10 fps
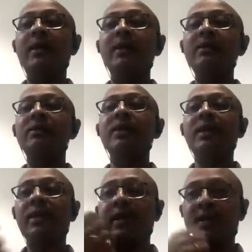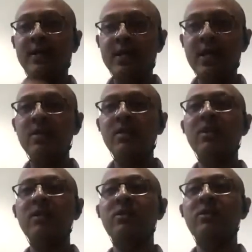that is the internal
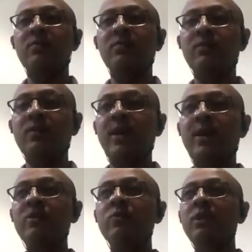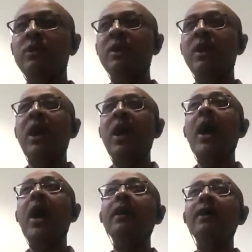religion. That is what his
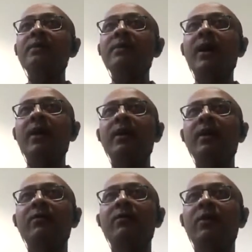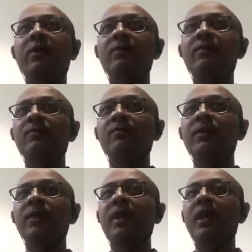heart is hankering for.
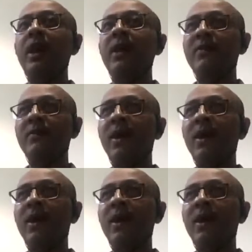Our